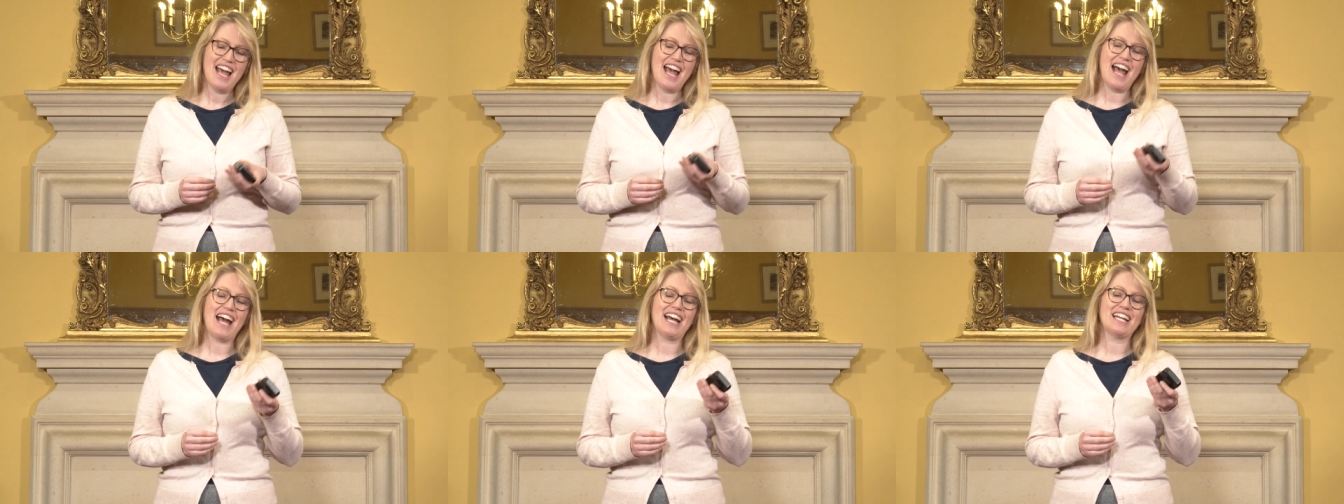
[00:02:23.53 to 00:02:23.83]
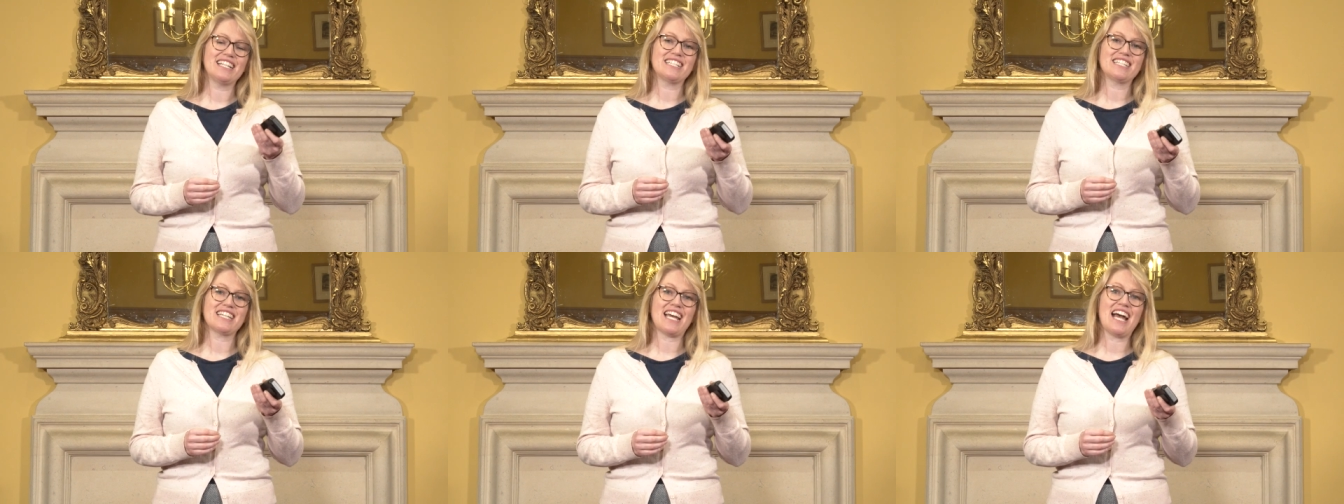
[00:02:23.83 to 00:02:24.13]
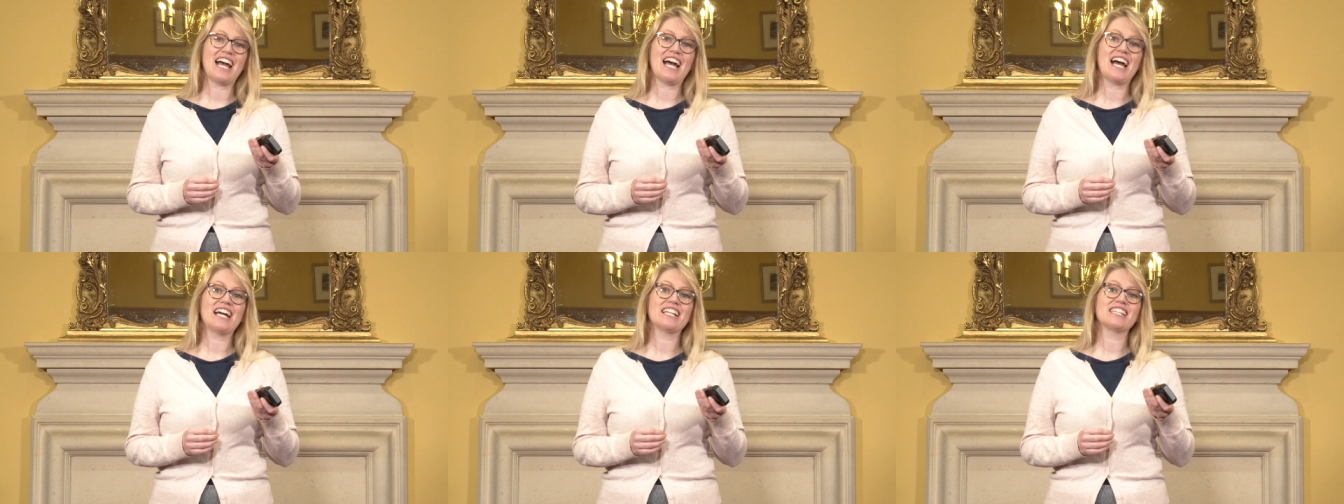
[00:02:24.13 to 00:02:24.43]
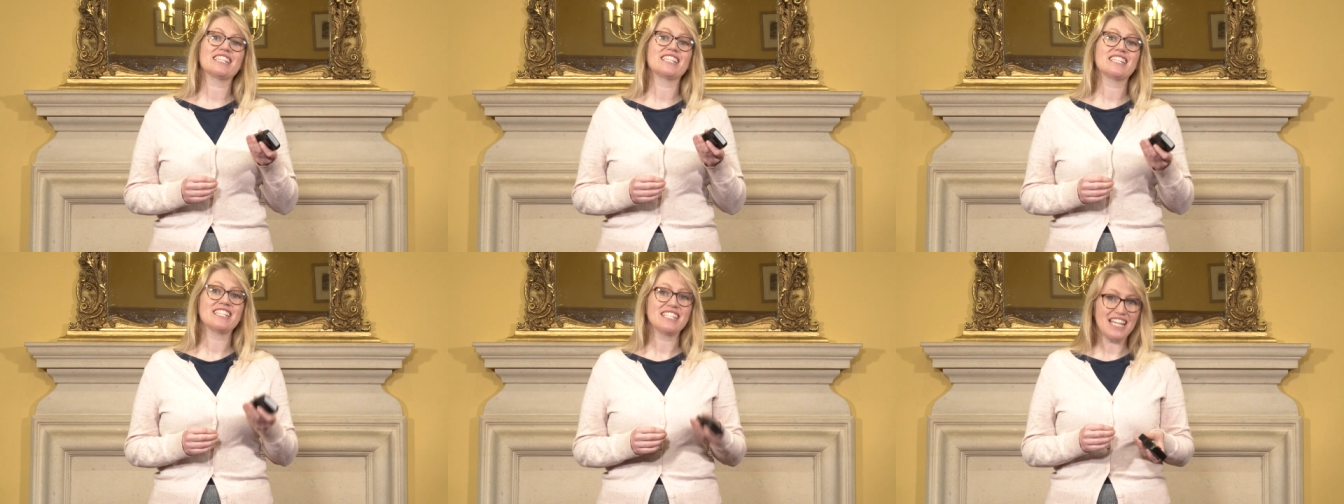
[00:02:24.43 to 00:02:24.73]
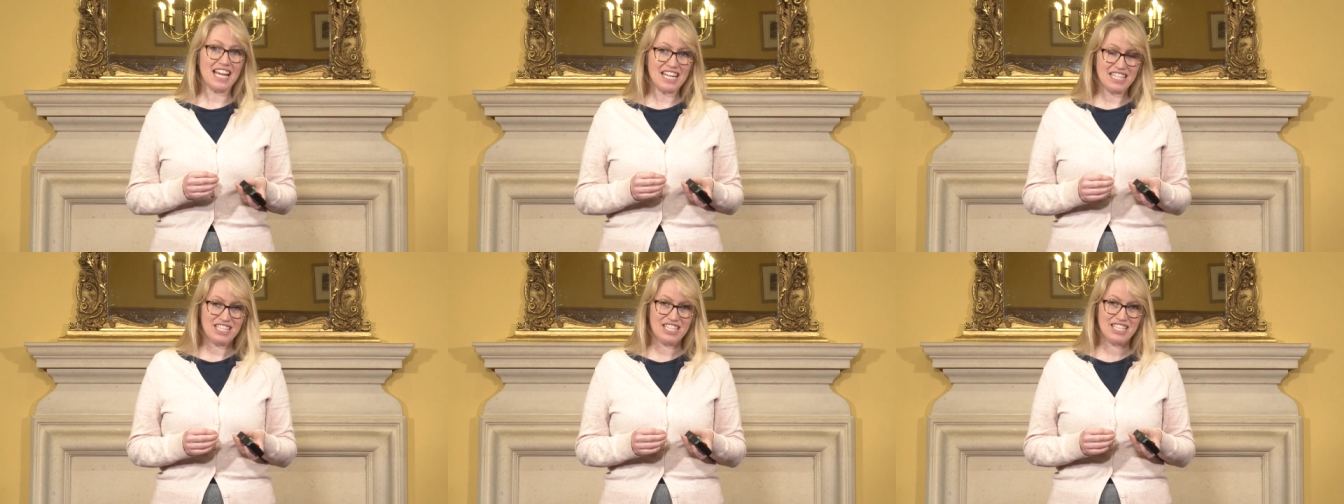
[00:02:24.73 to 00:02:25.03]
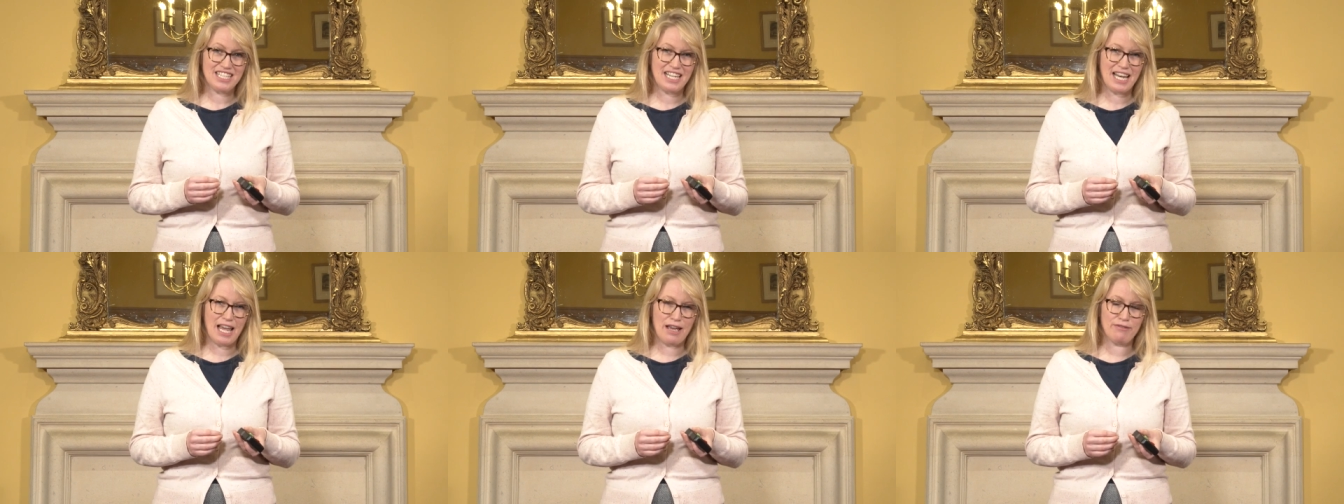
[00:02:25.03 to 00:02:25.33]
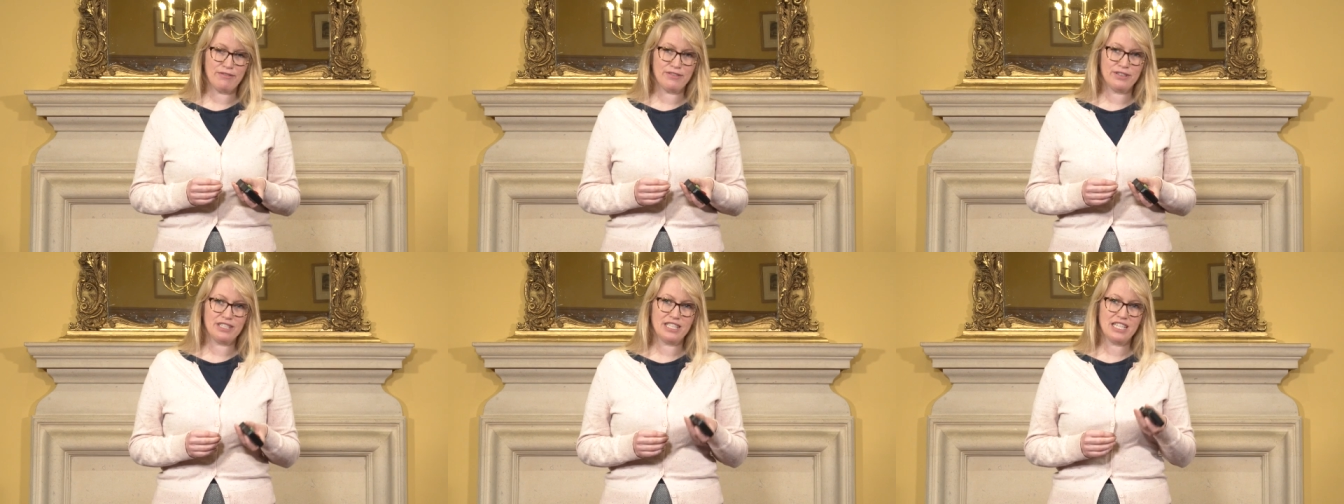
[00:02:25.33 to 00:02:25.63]
And at standard
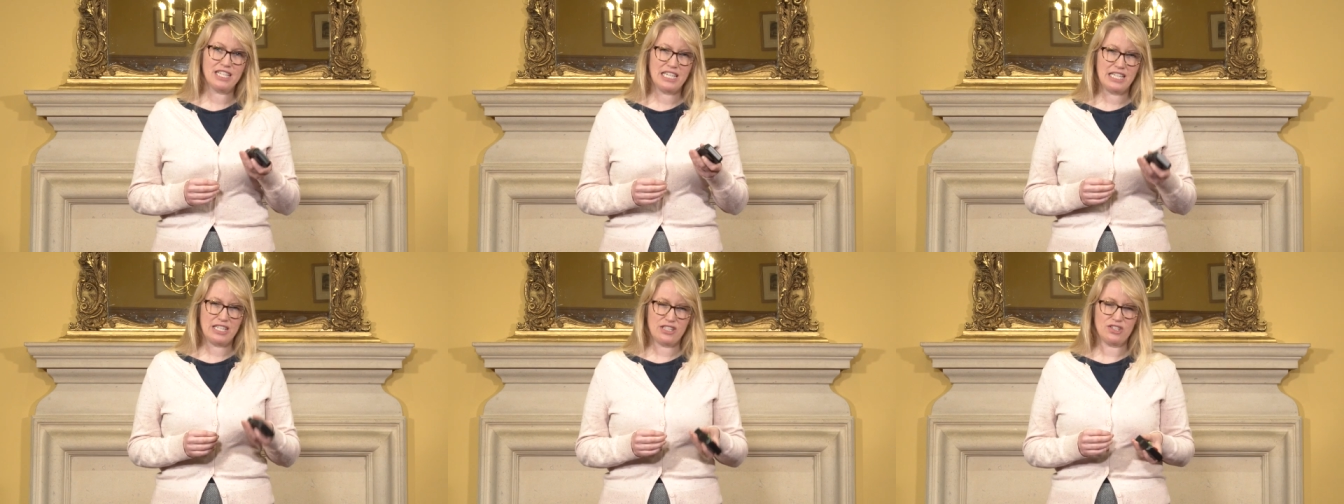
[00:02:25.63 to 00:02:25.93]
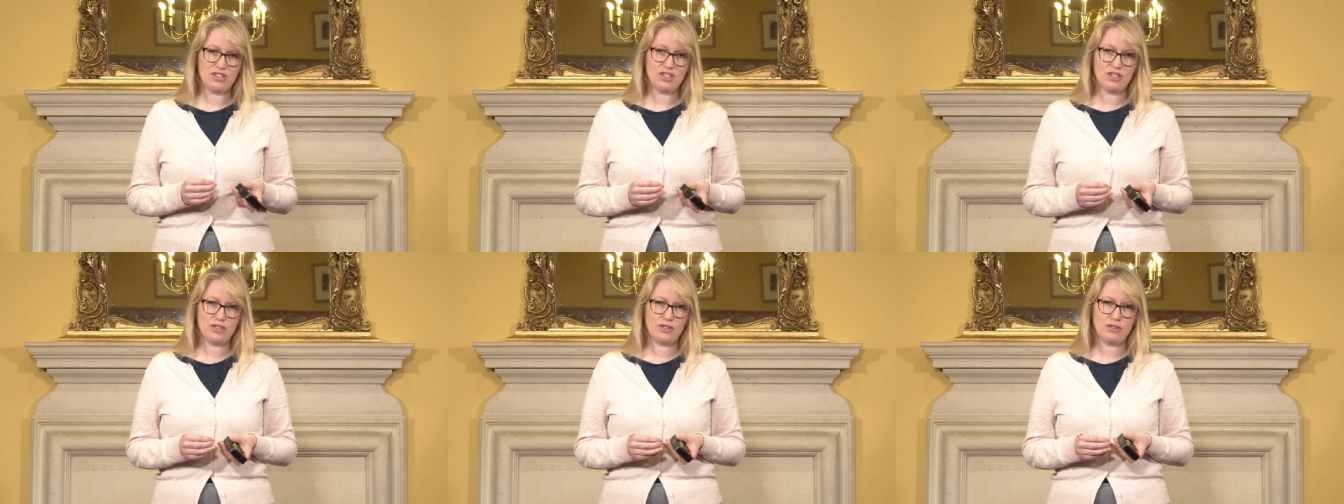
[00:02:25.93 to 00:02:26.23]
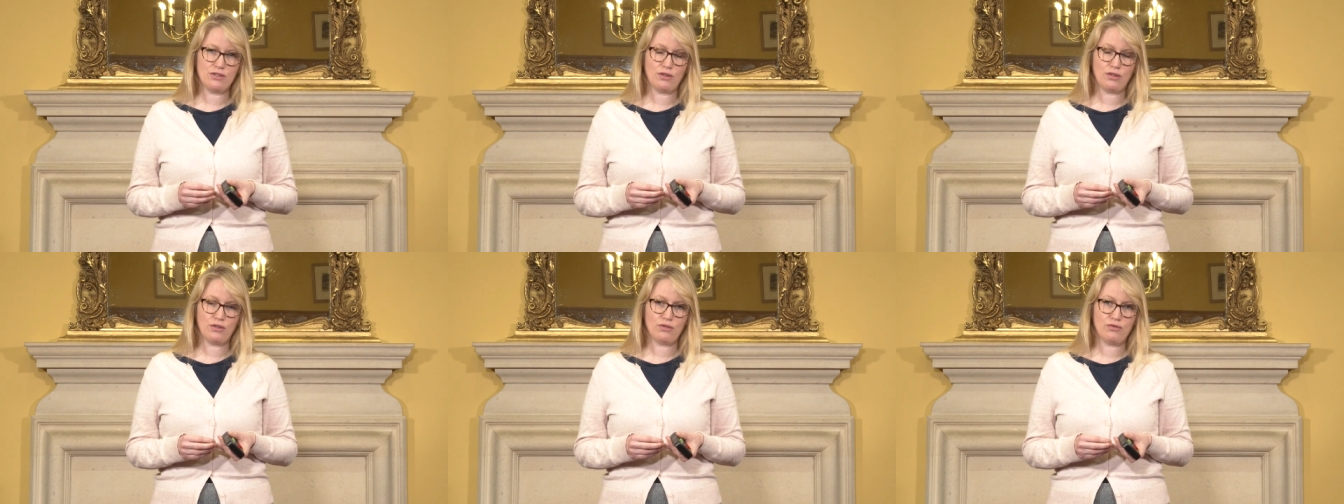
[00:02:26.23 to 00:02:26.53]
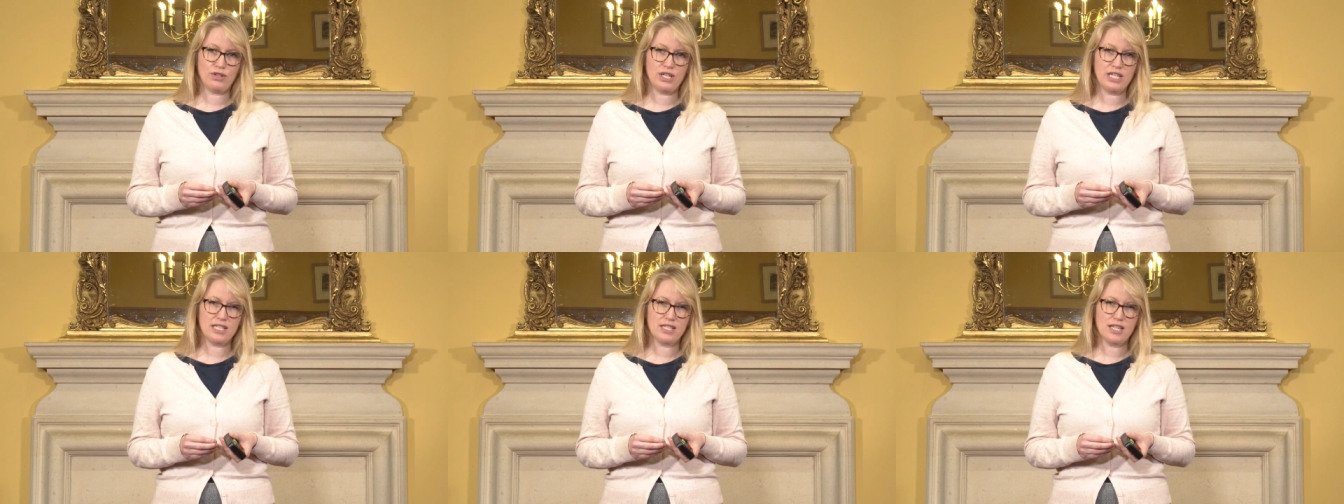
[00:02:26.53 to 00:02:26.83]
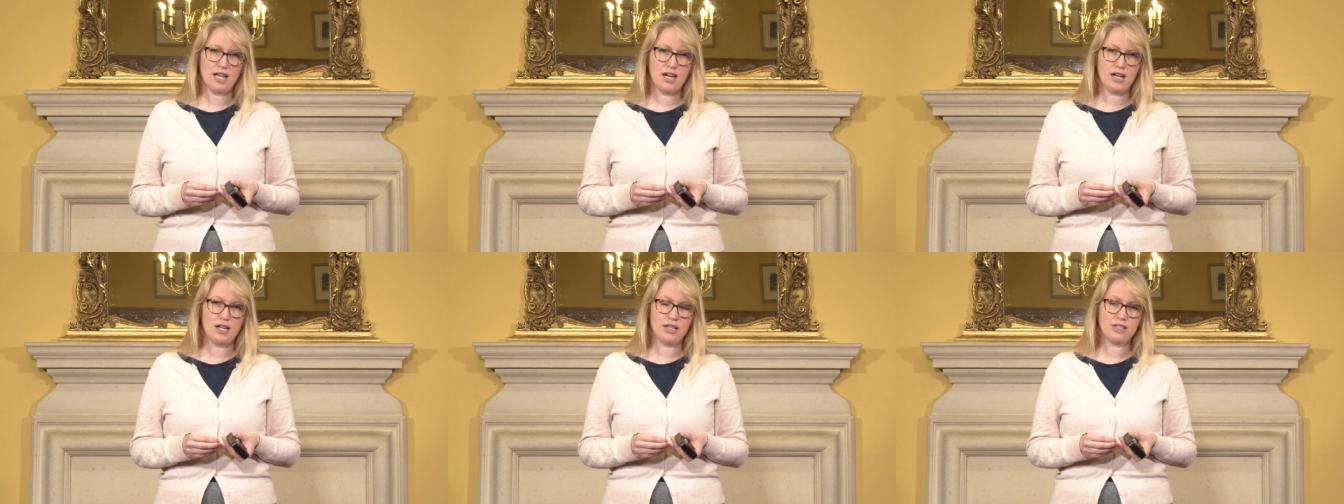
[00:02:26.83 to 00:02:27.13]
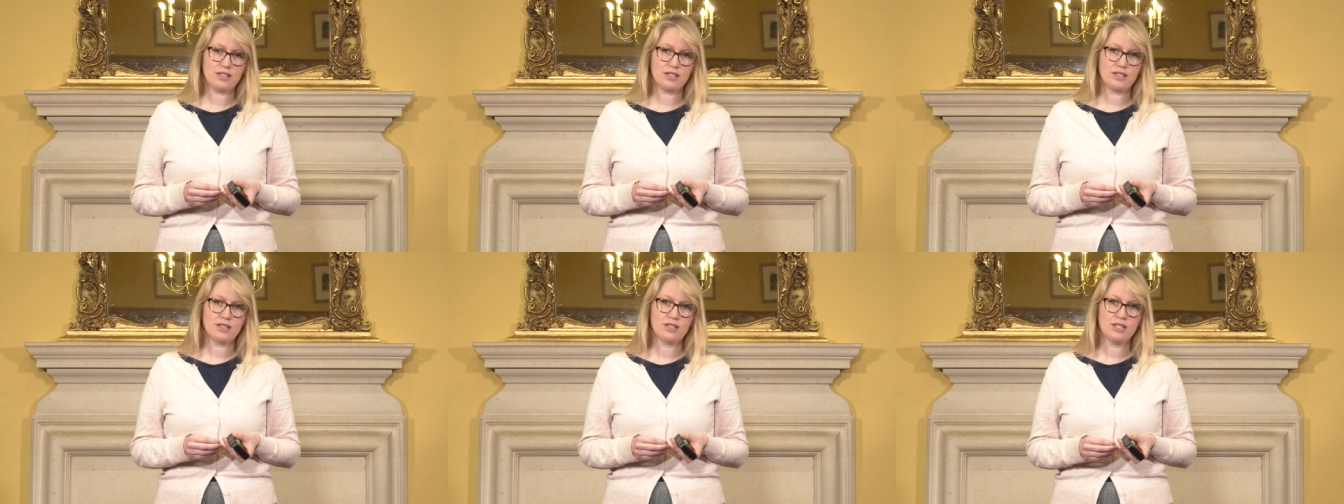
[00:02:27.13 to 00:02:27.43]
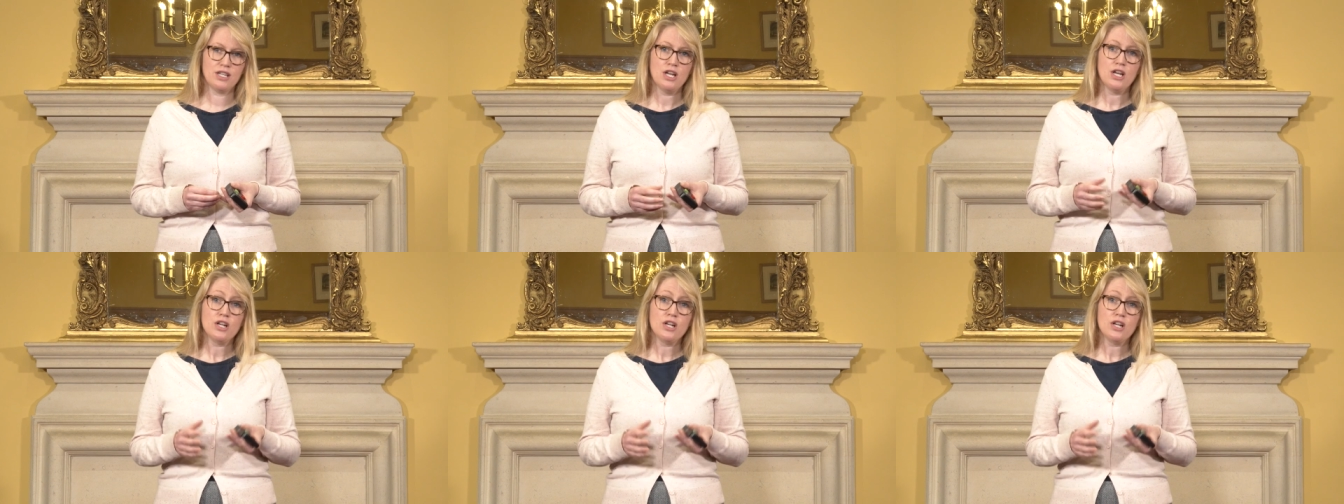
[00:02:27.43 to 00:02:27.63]
level, it's just the 3 tasks.